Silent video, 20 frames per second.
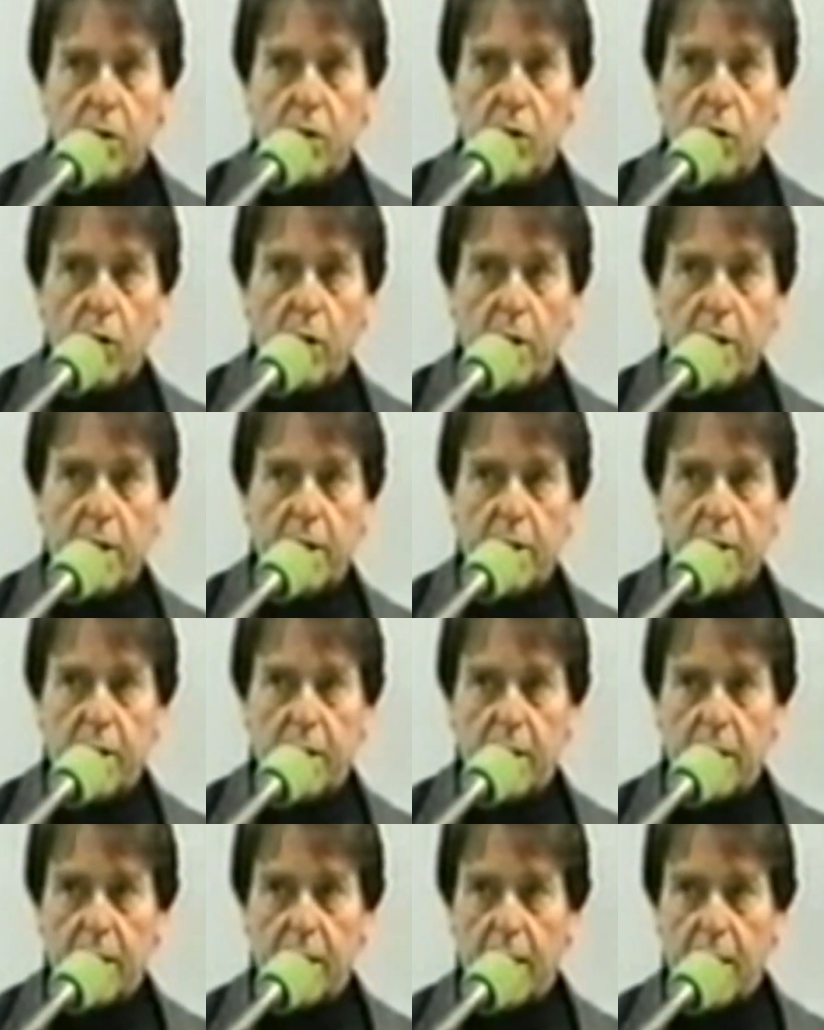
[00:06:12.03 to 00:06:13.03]
Jordan gets
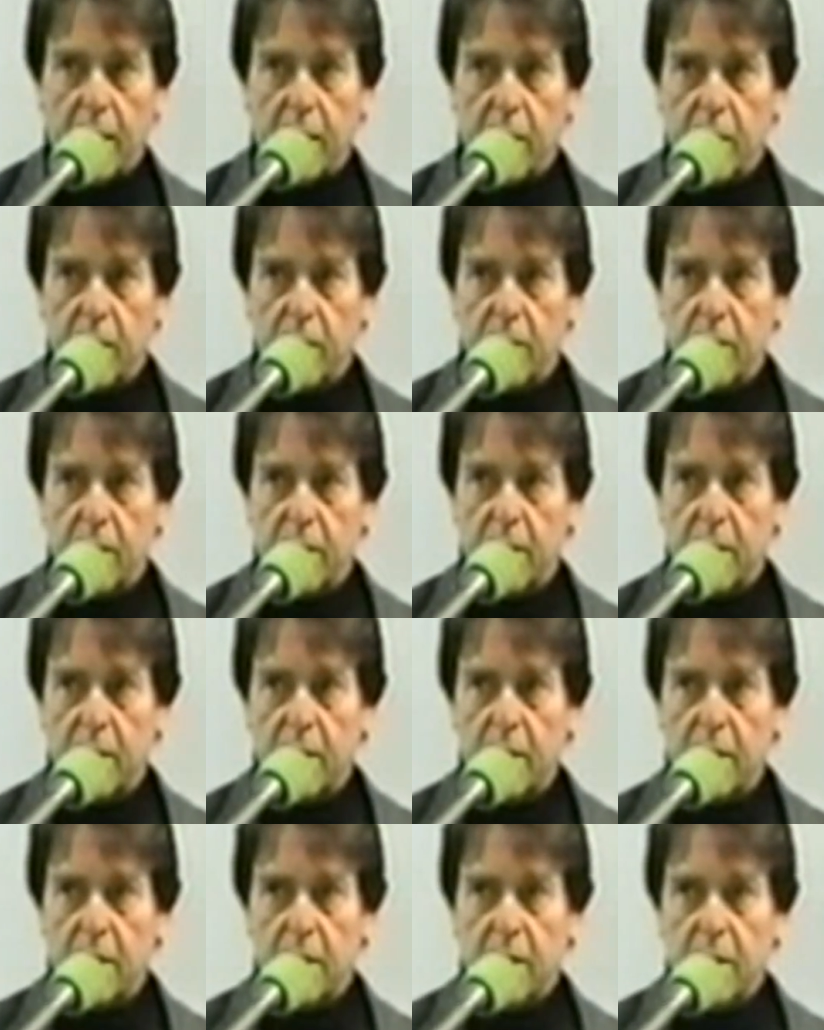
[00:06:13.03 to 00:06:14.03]
on the talk shows.
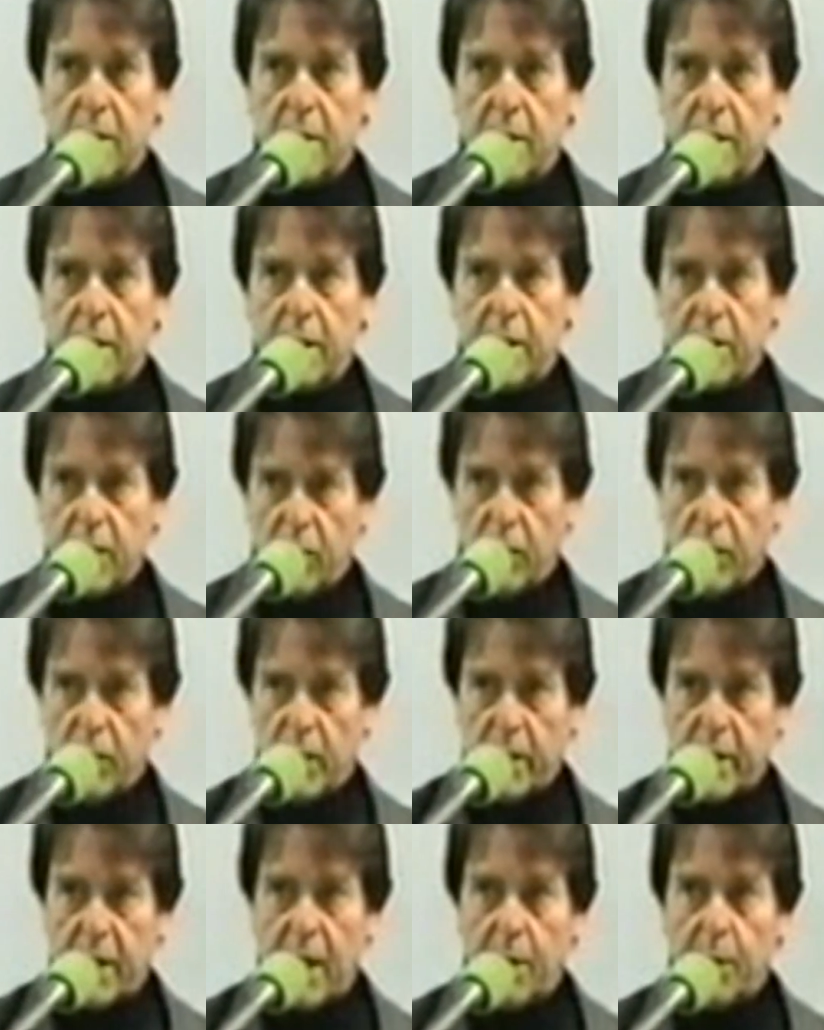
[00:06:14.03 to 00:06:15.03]
He's over
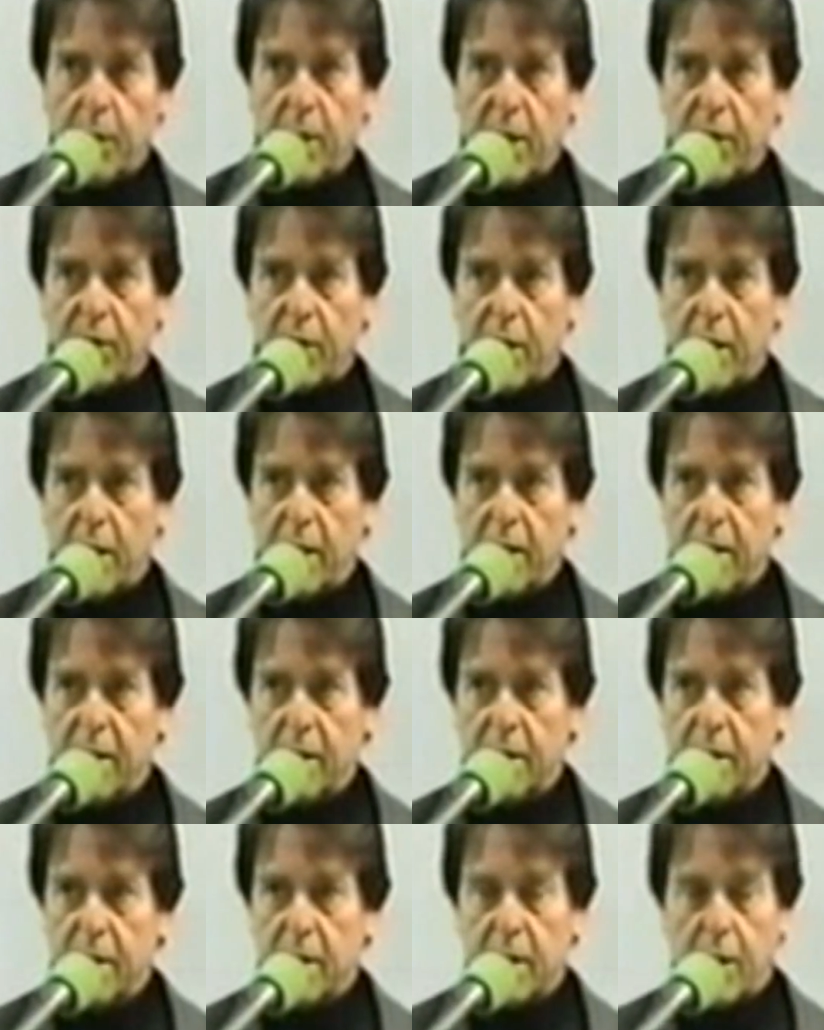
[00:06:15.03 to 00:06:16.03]
on KPFK.
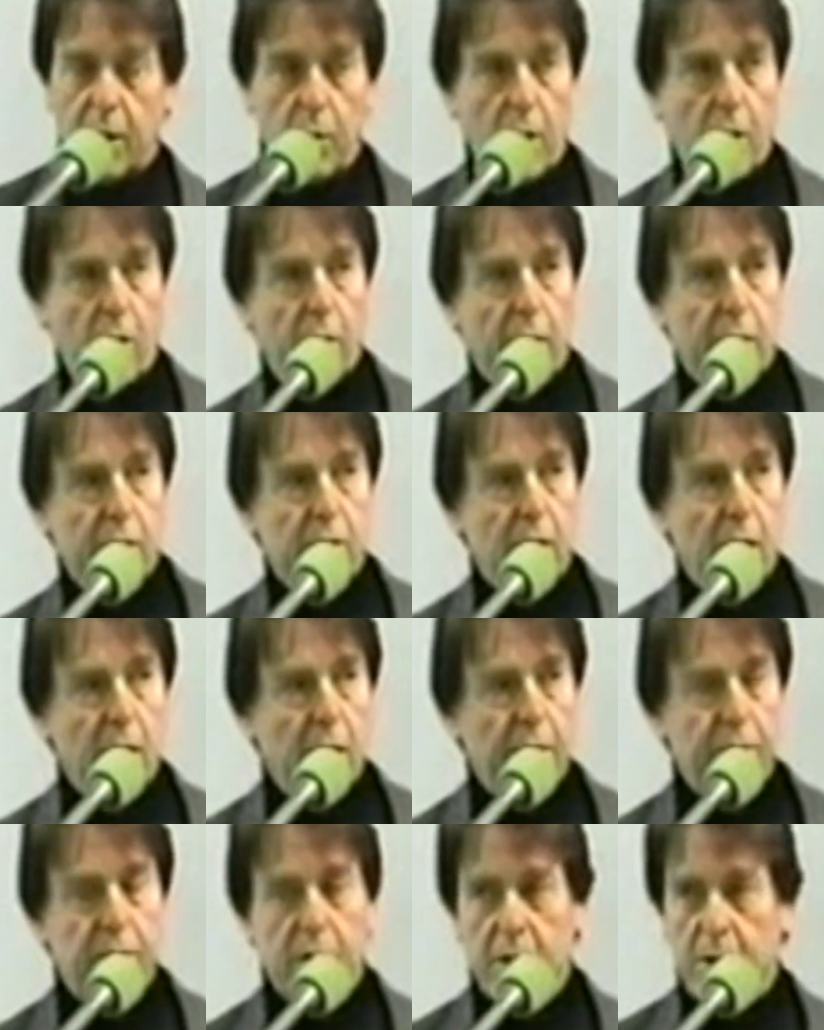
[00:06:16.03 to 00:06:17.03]
You say, well, that's a
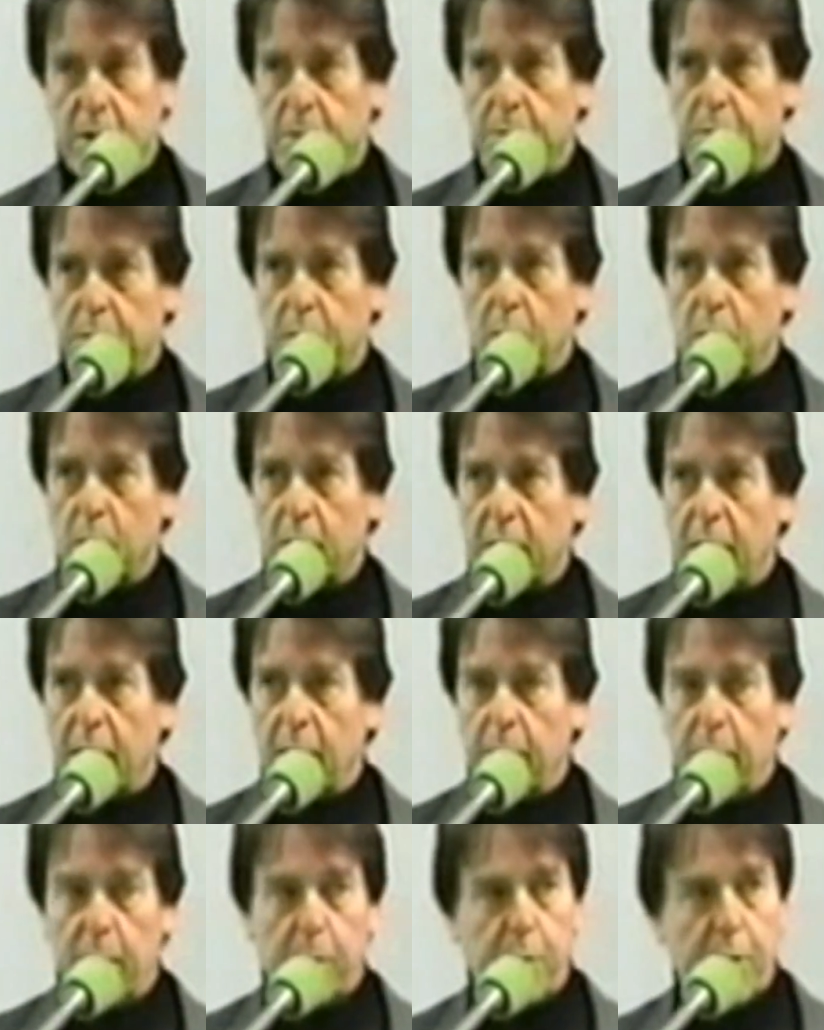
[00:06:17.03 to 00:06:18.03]
leftist,
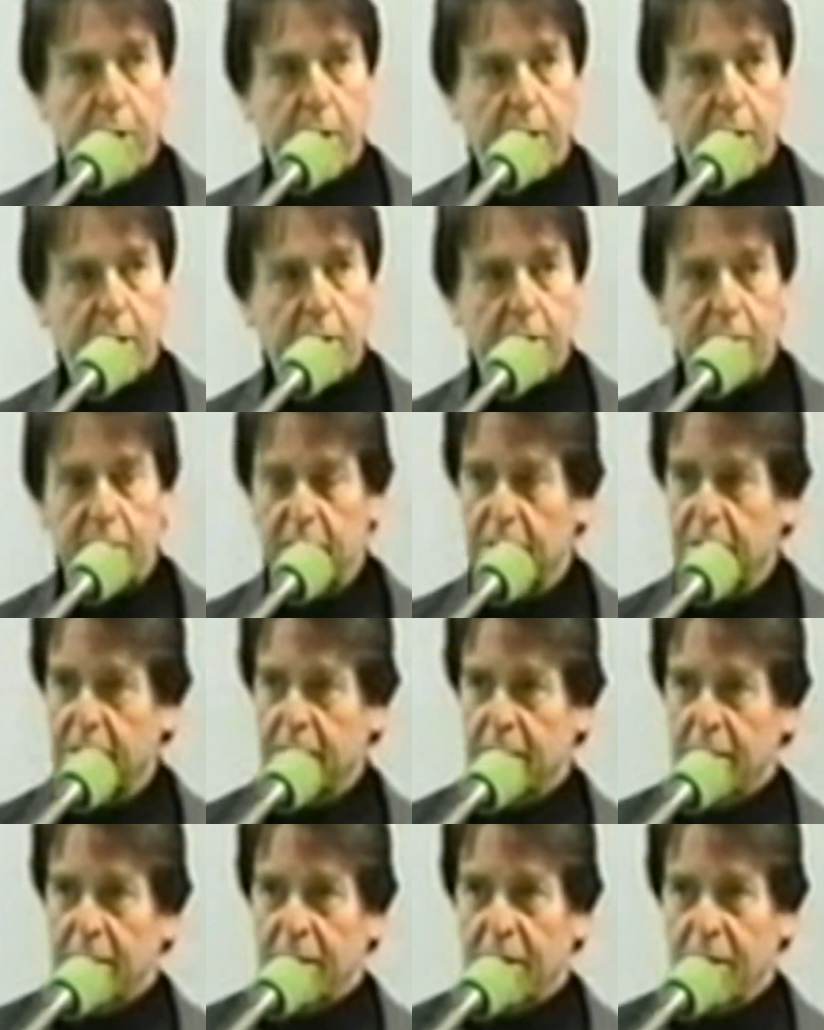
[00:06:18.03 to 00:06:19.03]
pro-commie, pinko,
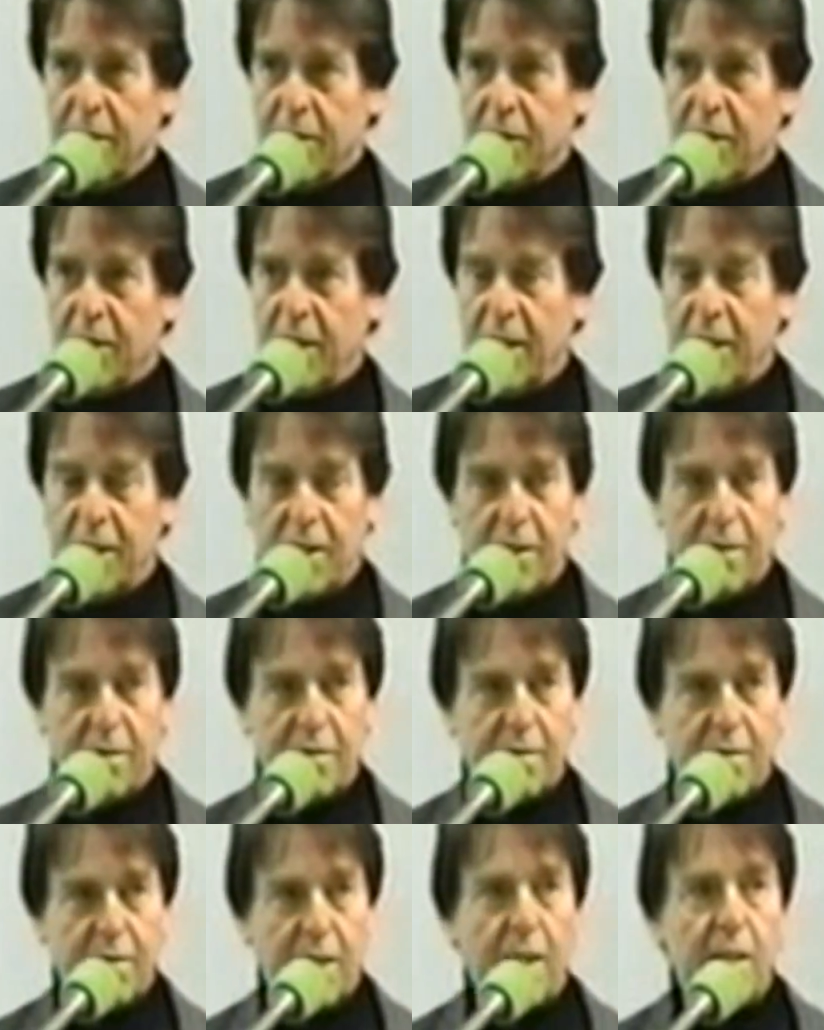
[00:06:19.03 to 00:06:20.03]
station.
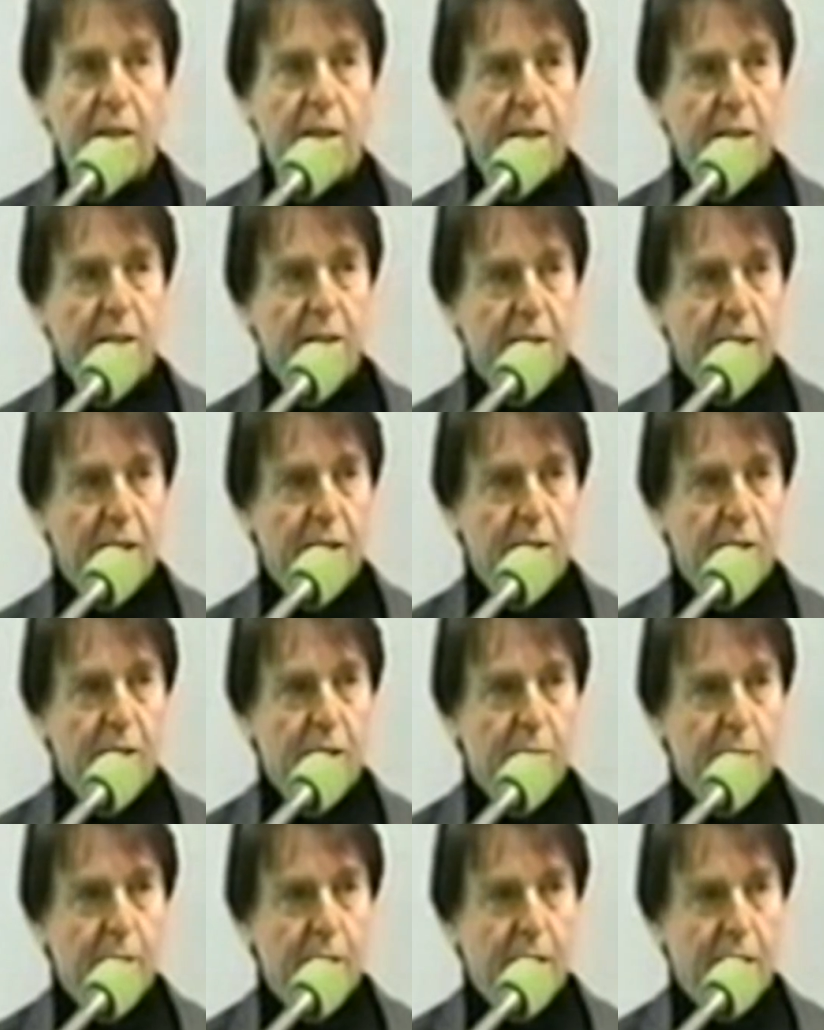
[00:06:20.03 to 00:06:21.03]
And it is. I used
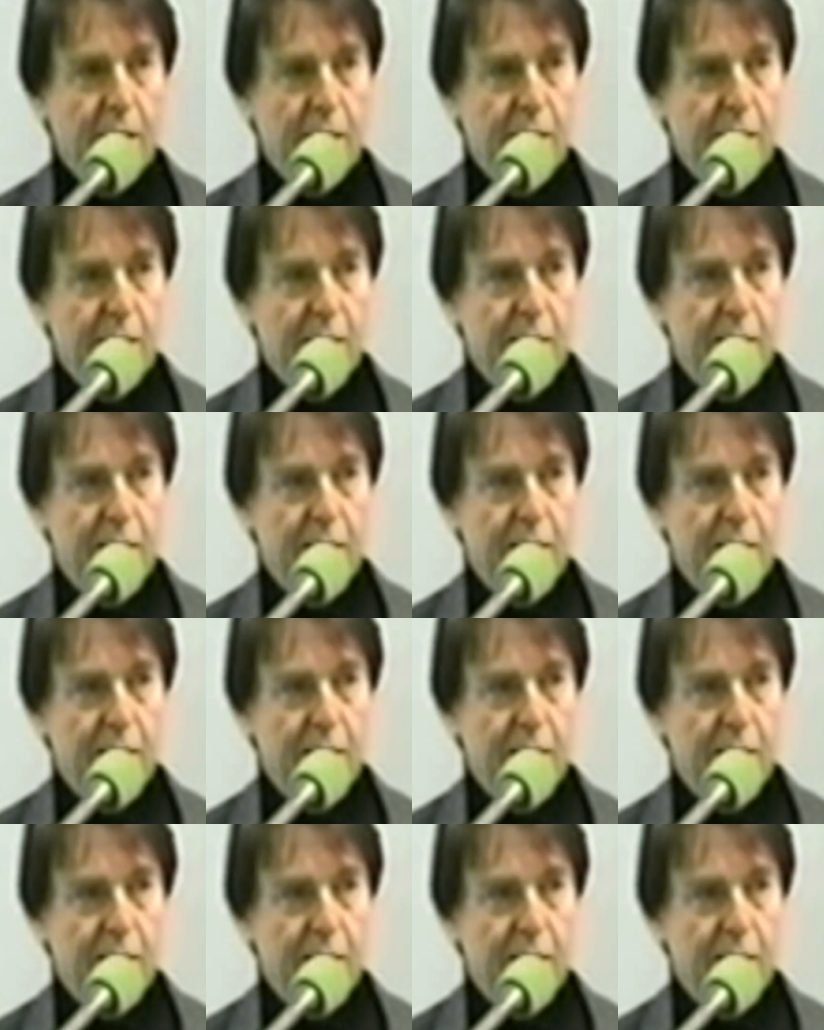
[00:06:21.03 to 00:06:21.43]
to be on.